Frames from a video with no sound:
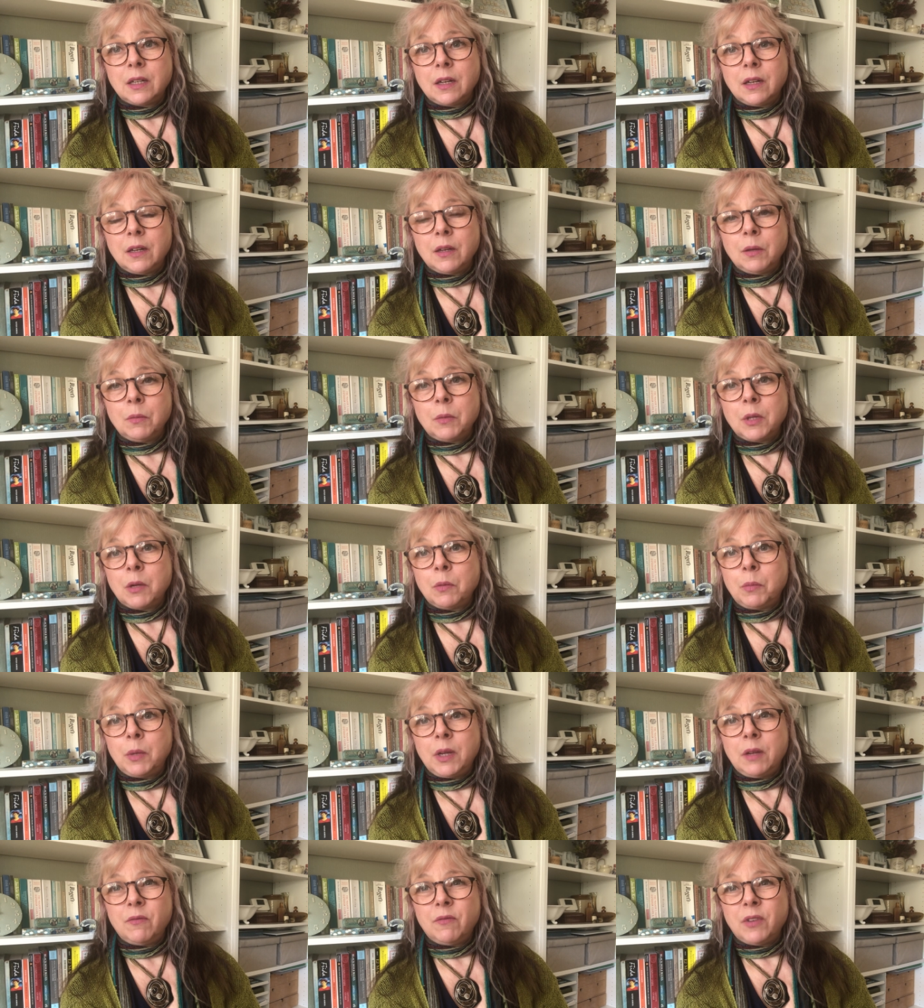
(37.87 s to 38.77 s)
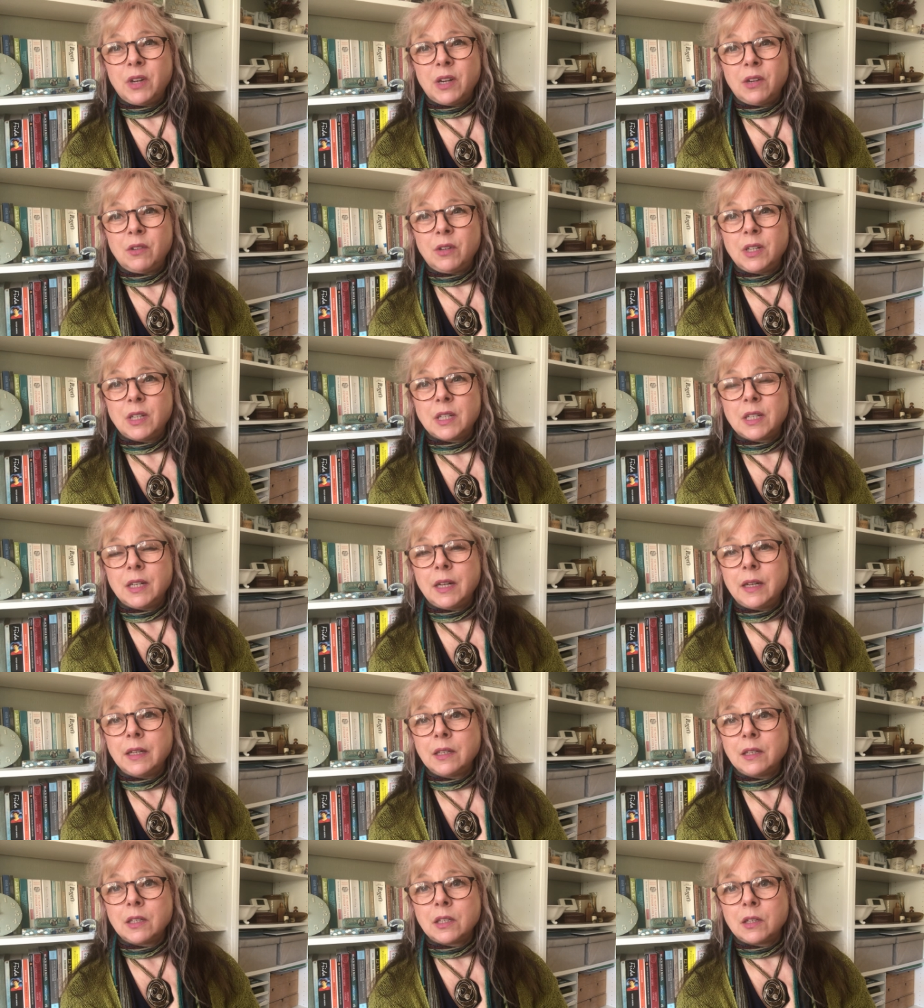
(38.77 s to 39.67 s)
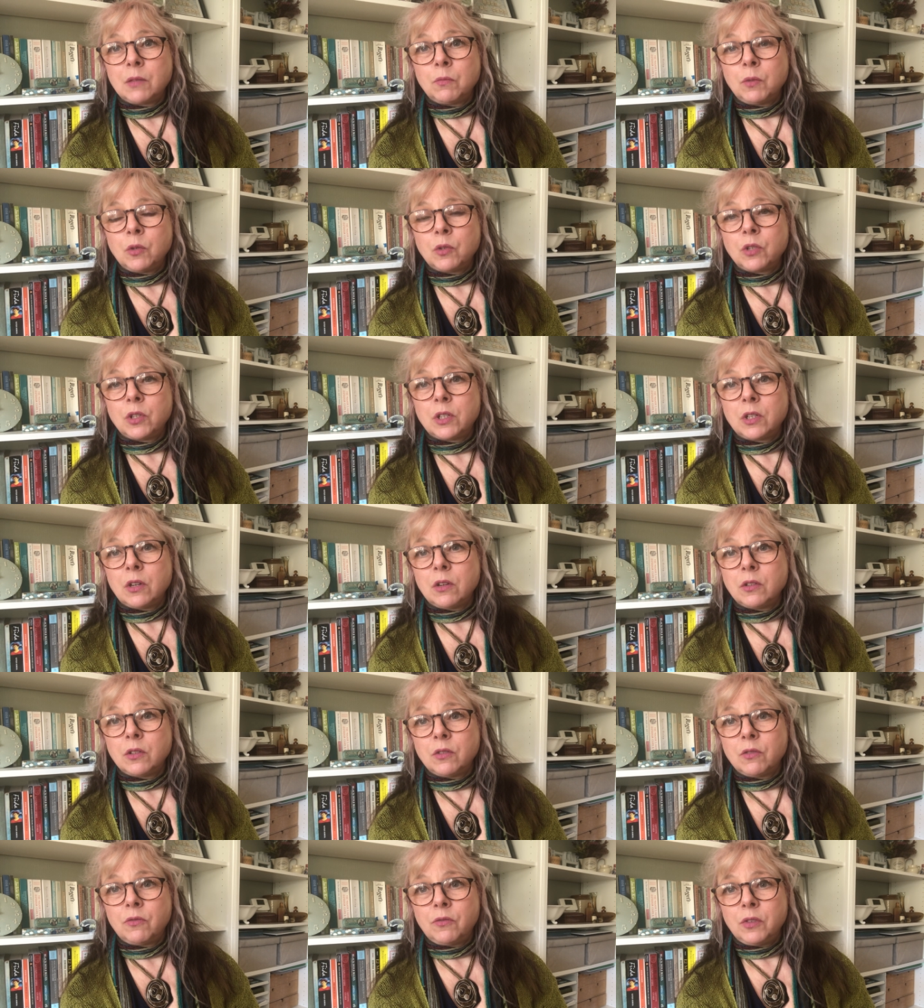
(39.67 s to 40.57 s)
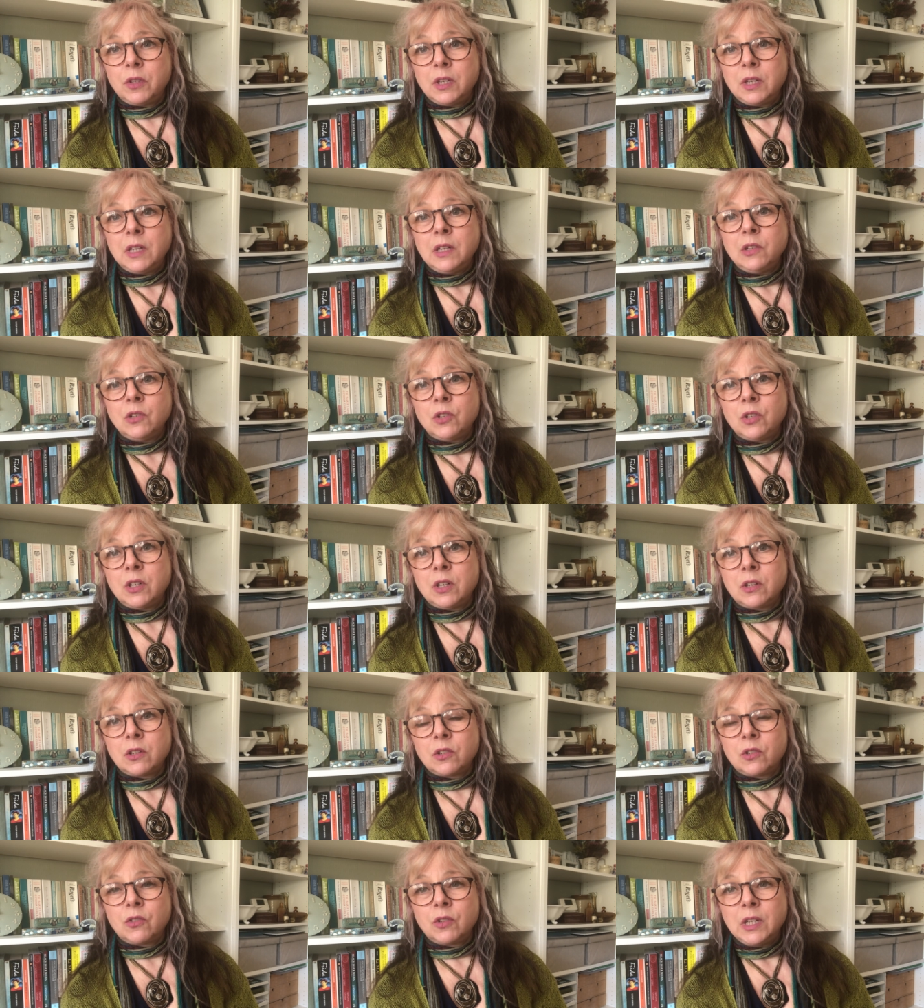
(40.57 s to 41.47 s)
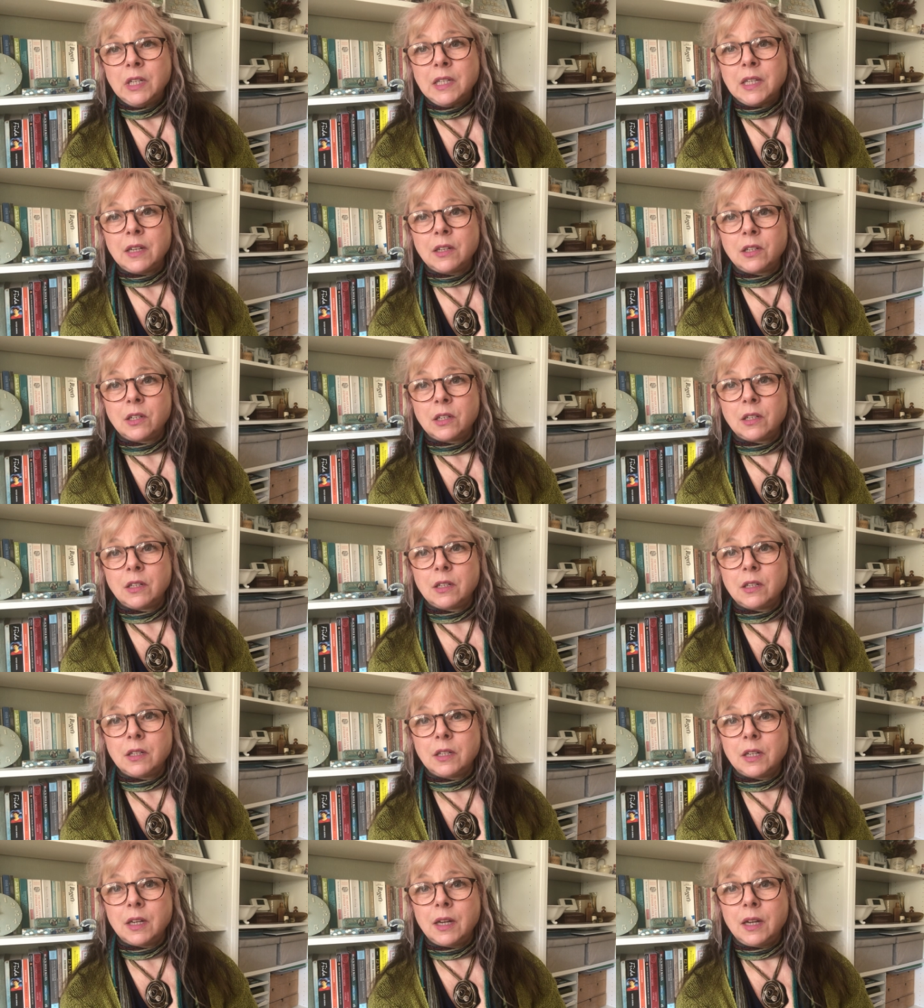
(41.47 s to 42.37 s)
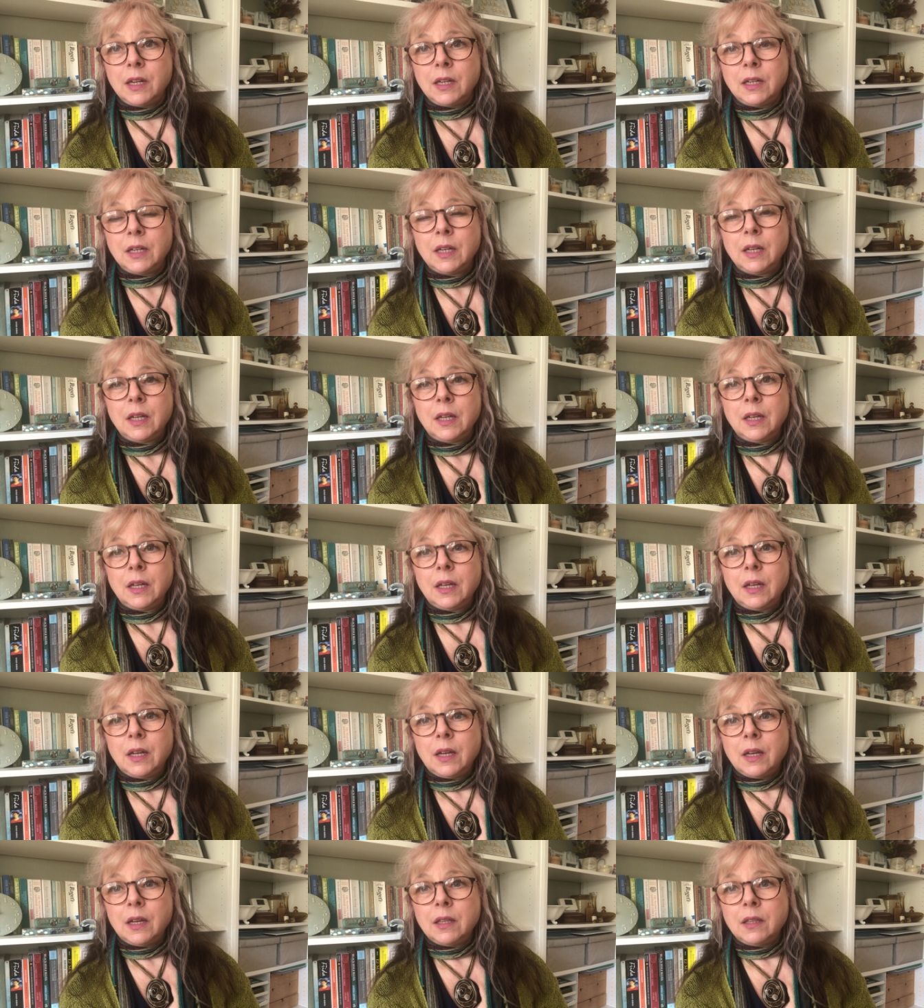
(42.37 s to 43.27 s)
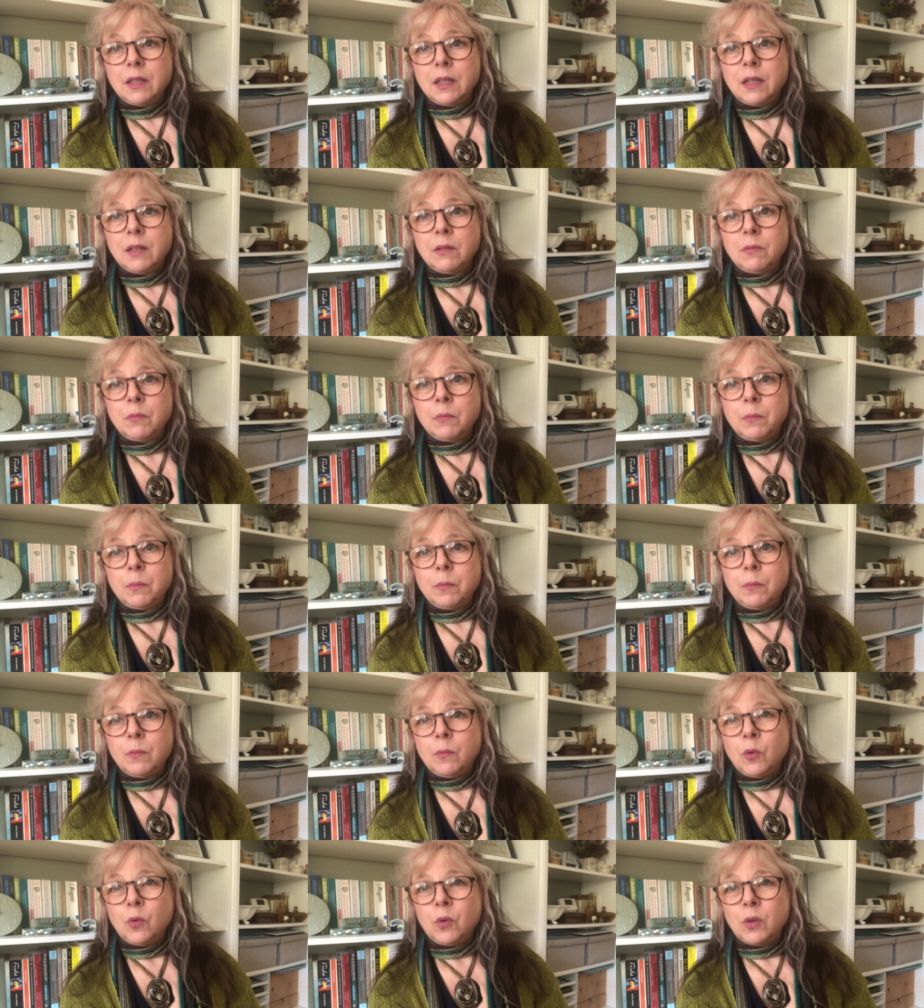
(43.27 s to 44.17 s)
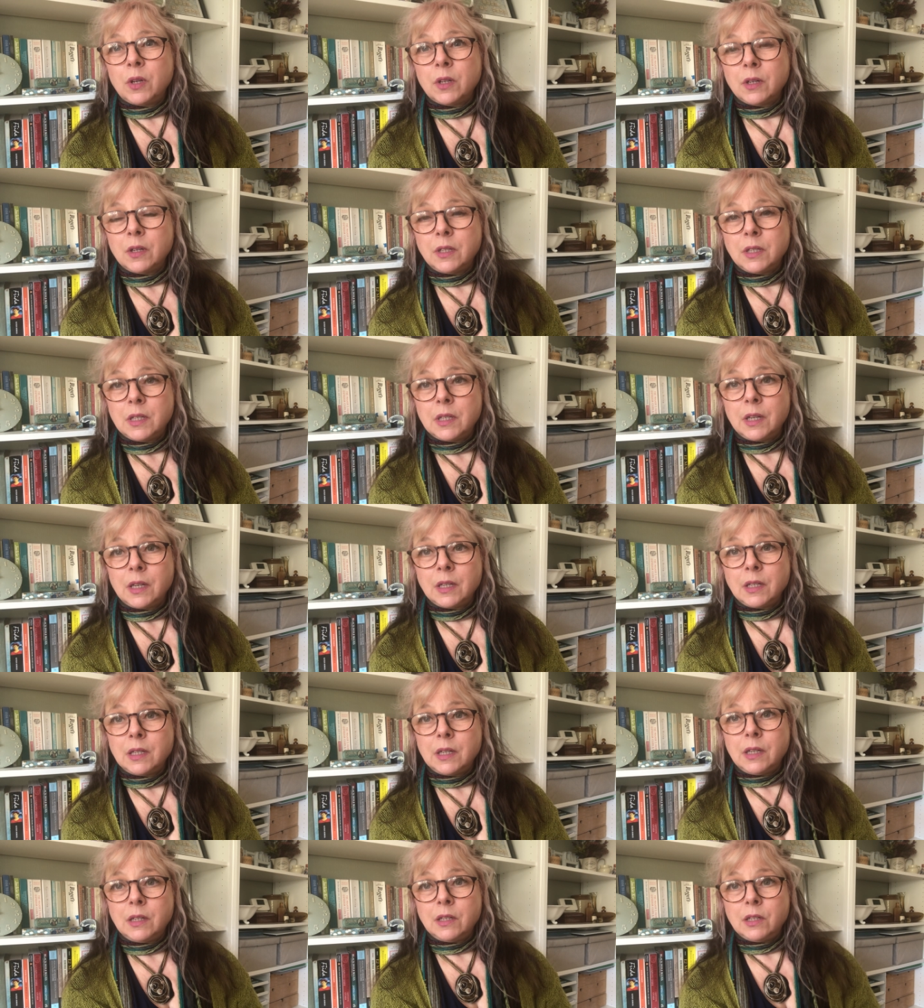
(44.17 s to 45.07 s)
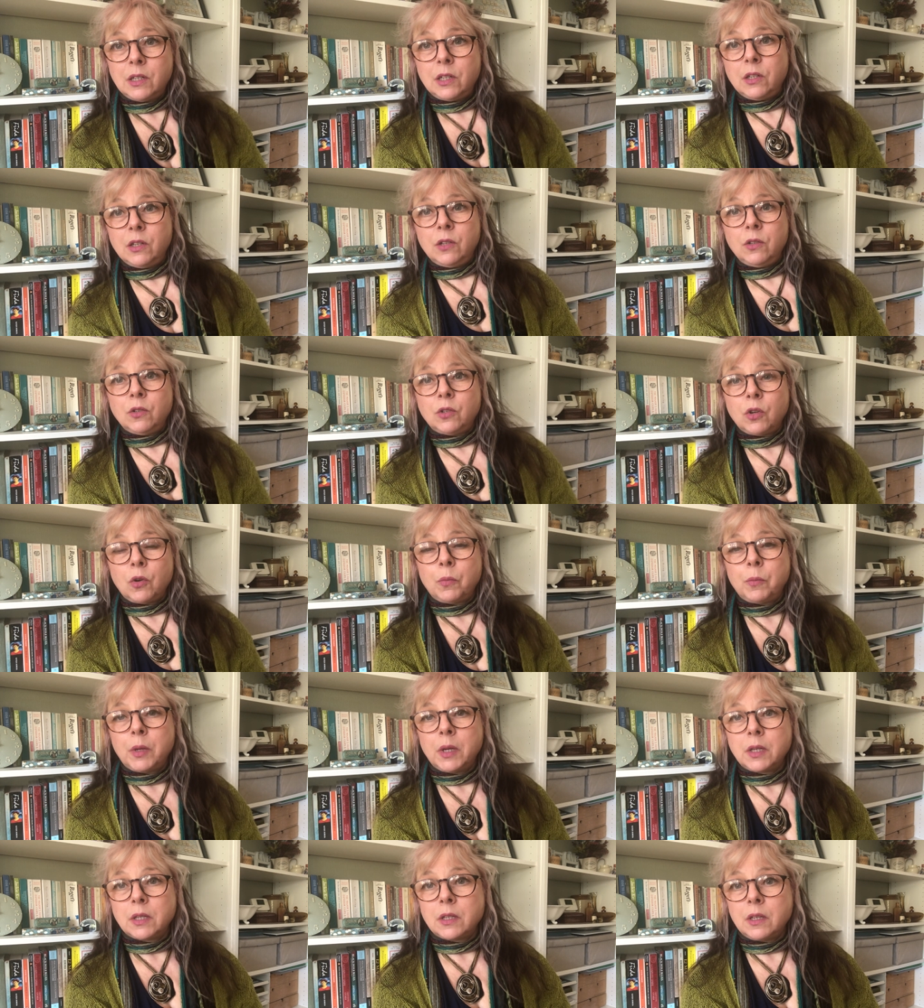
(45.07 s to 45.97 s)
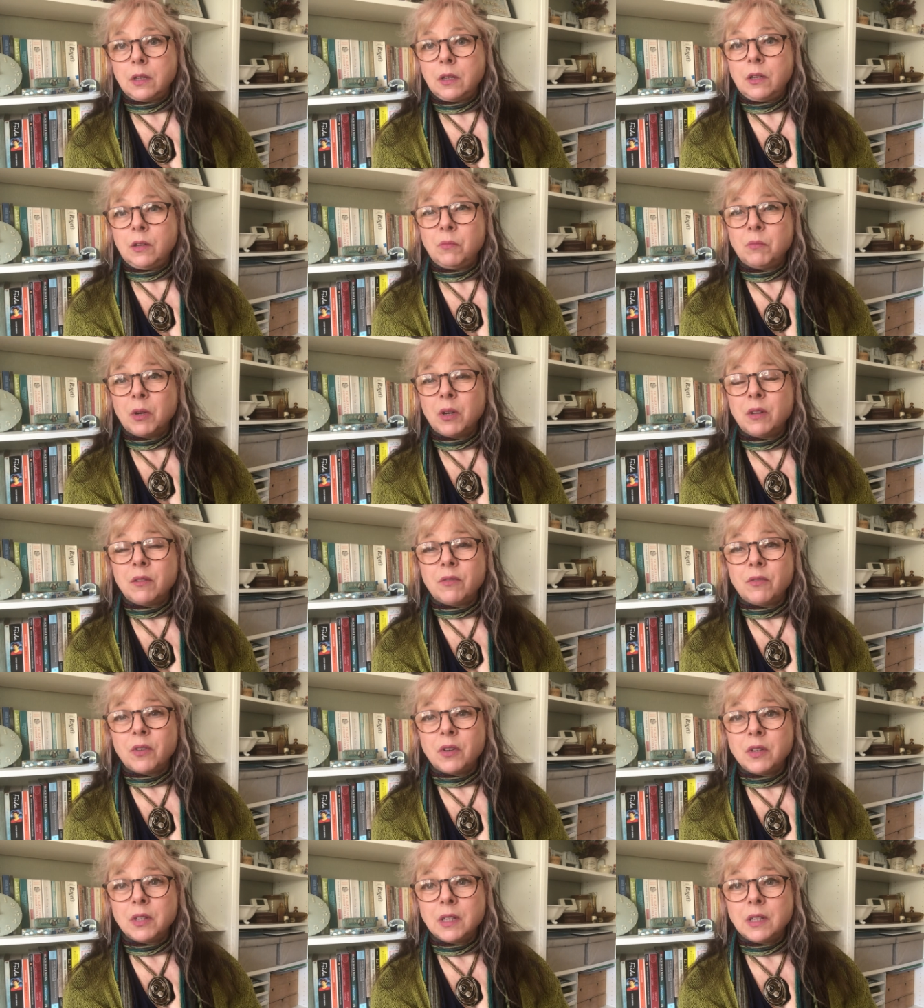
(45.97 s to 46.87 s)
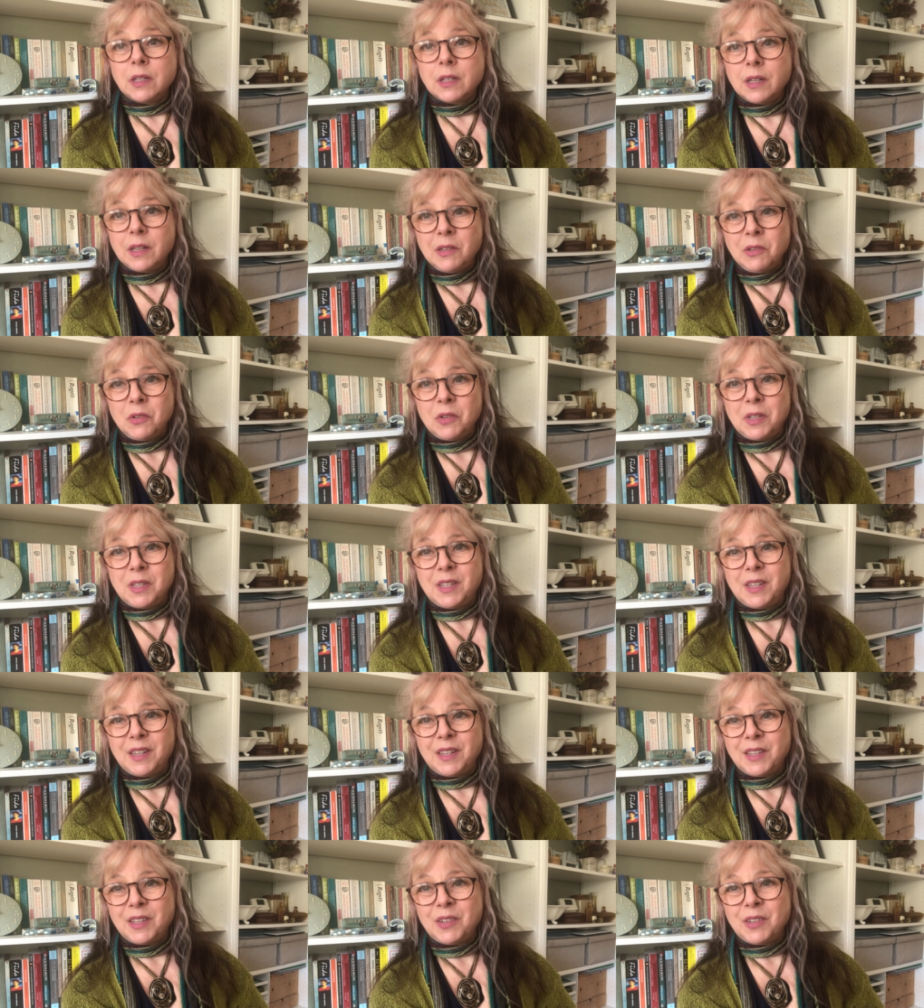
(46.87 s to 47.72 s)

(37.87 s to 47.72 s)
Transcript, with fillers: Um, they'll be in various lengths, and we'll start off with an introductory session today and then organise things into topics that you might find interesting.